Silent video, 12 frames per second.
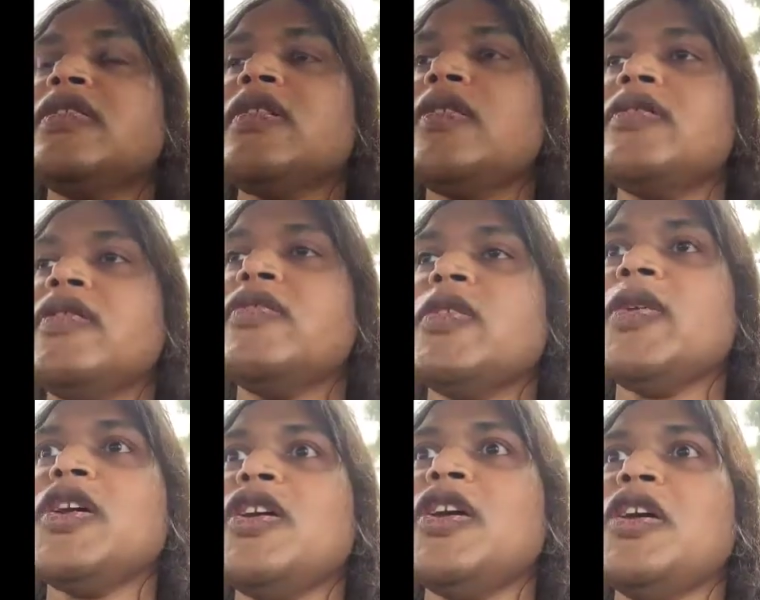You know, I want to
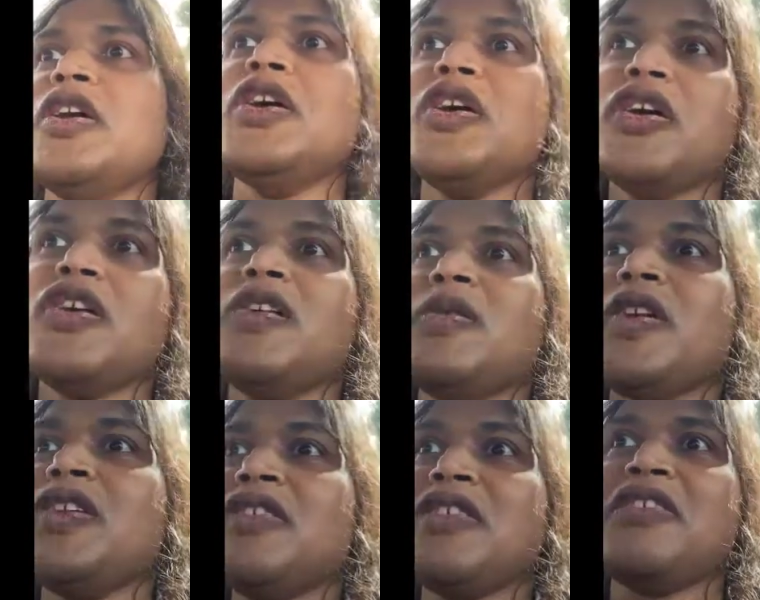be, I want to
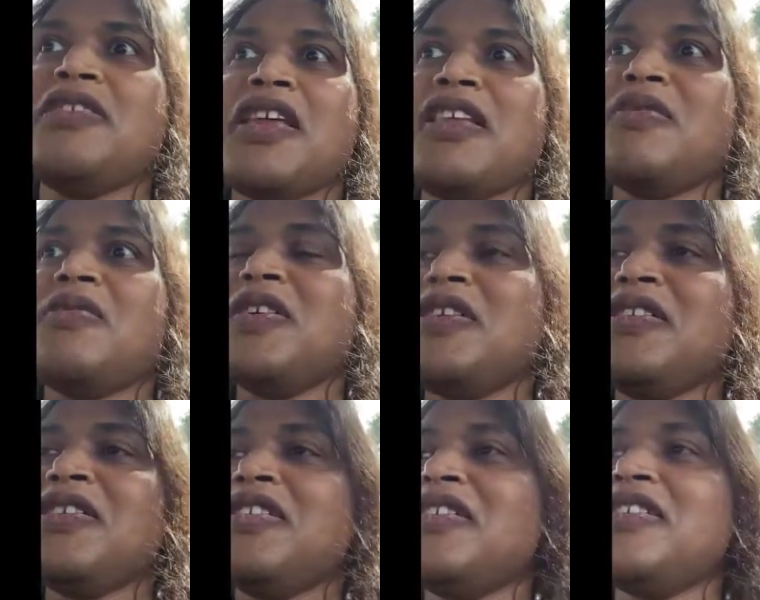be successful
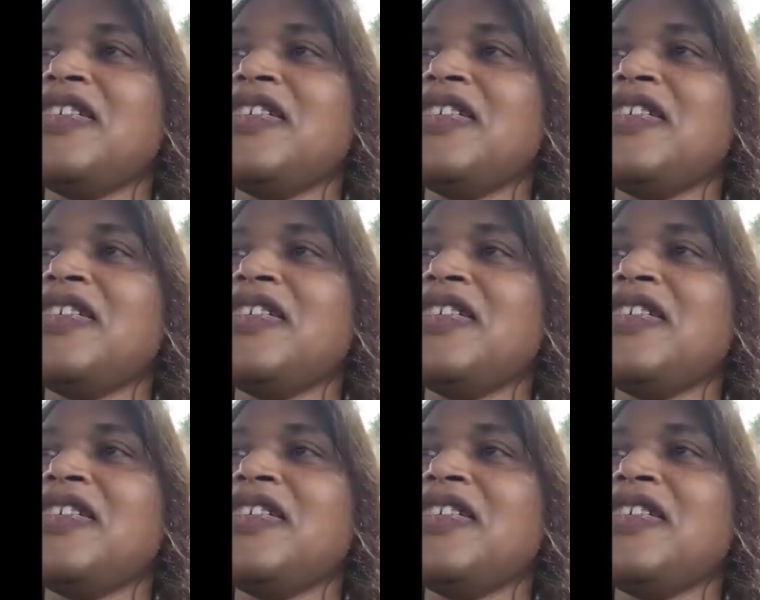or